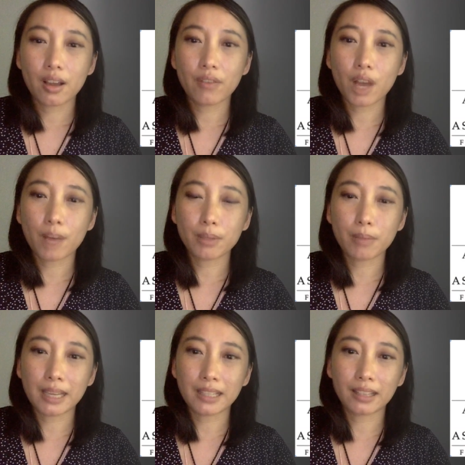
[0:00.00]
of
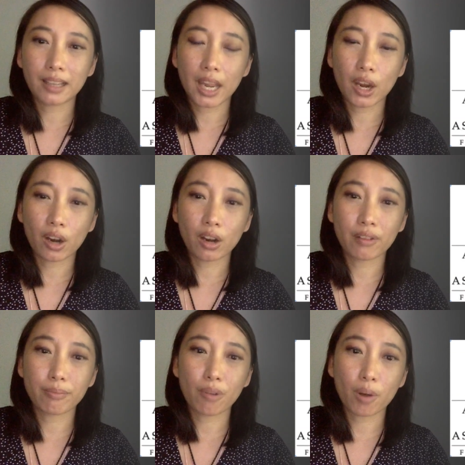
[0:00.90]
optimizing the care
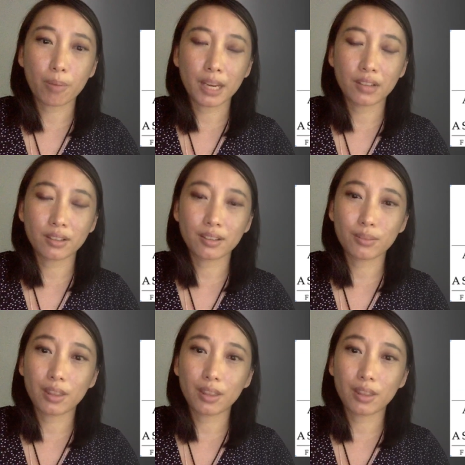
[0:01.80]
of our patients